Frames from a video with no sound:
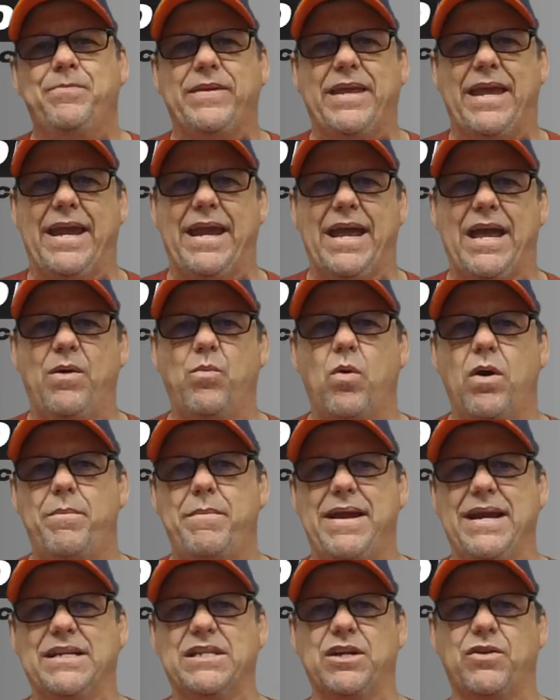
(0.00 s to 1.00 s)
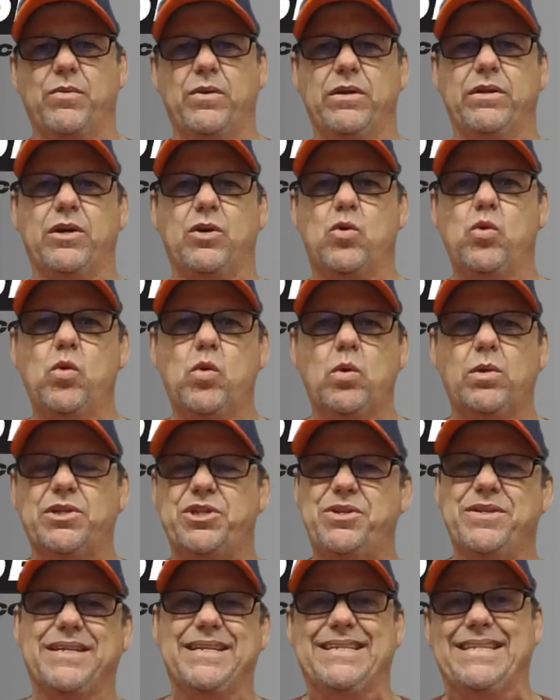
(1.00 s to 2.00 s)
And what makes it really cool
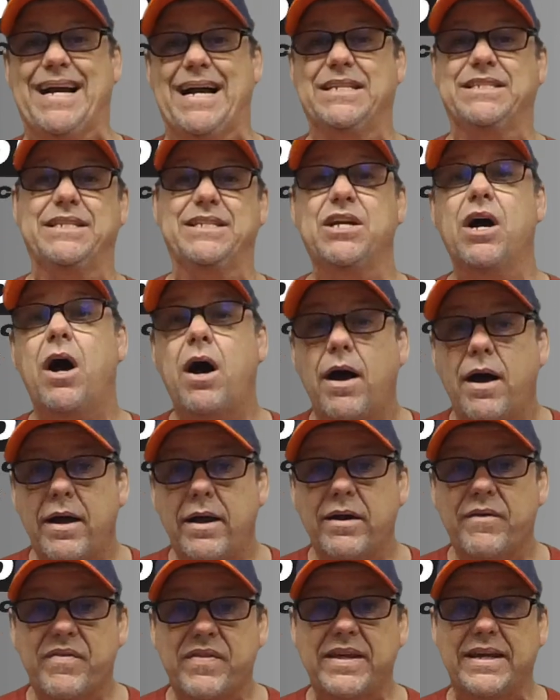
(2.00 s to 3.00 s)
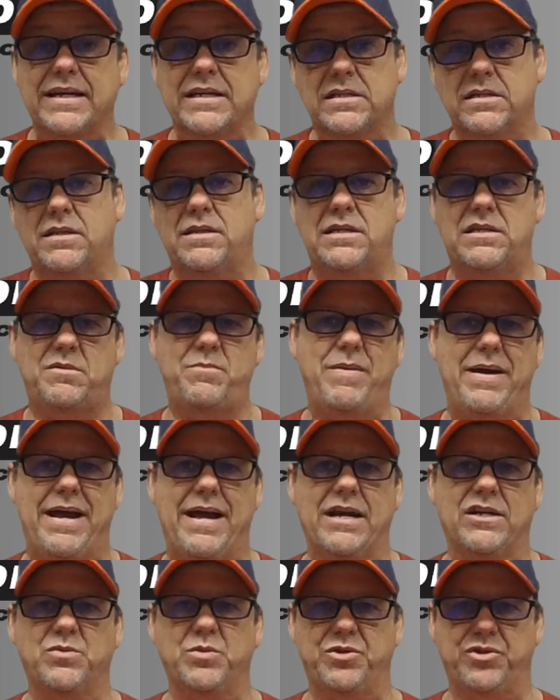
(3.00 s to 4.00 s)
is you can attach a ton of things to these
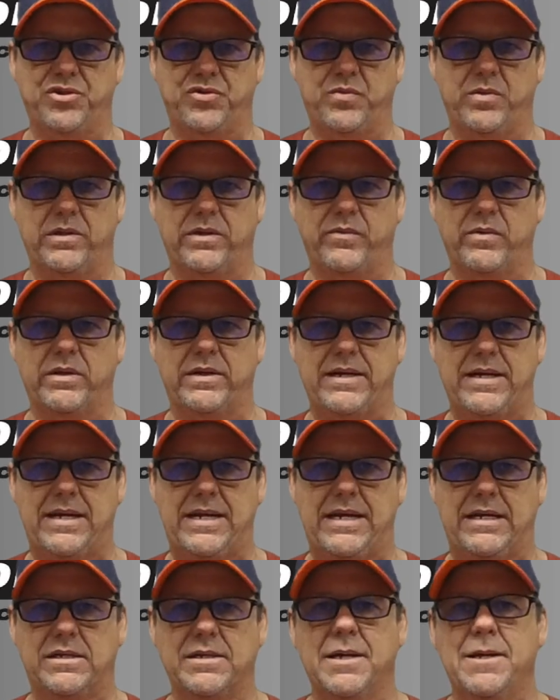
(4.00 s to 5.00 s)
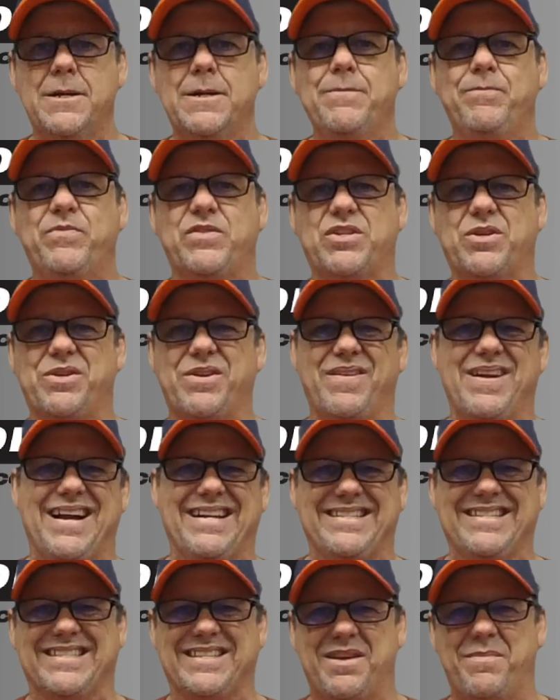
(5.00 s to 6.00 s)
bags, which is really, really neat. So you're
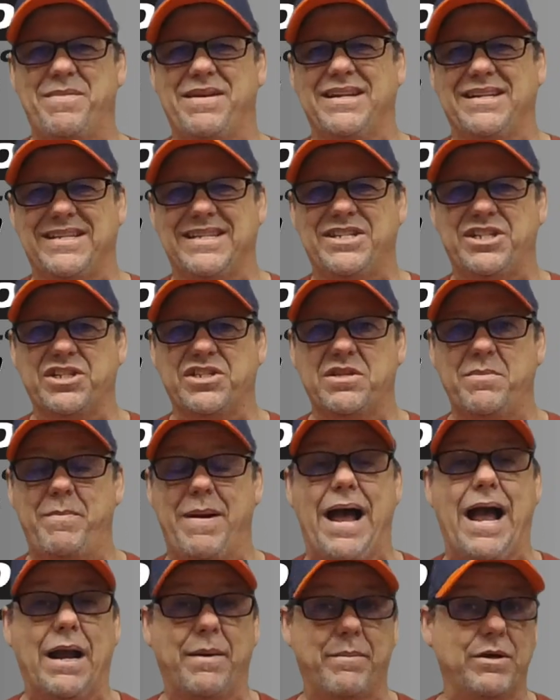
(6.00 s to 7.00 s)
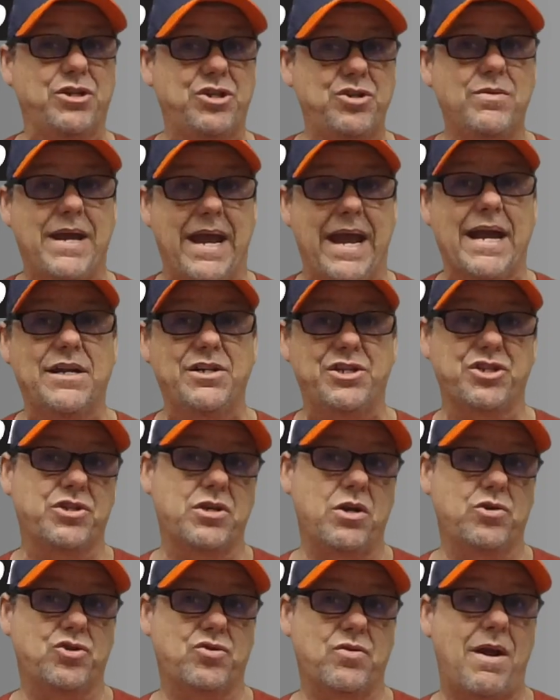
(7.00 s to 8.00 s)
not just committed to just the bag, but you can just
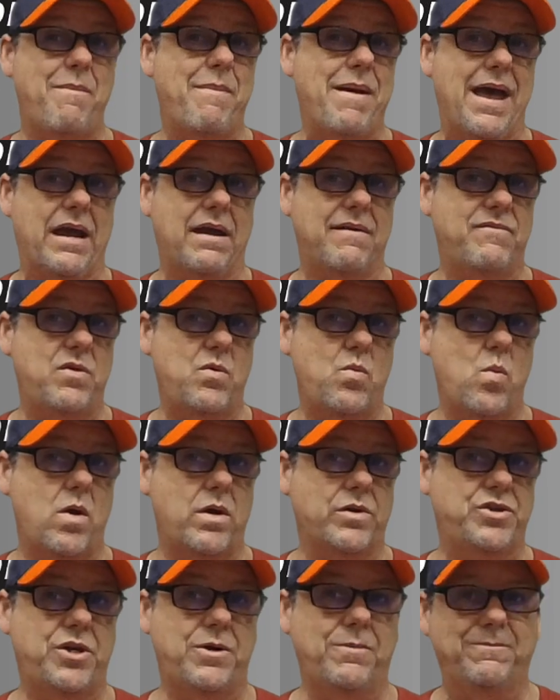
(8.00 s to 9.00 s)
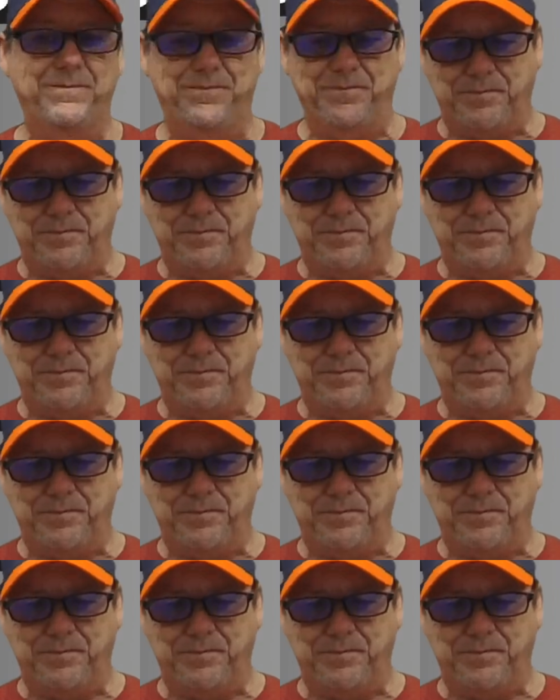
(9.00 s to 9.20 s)
go straight bag if you want to.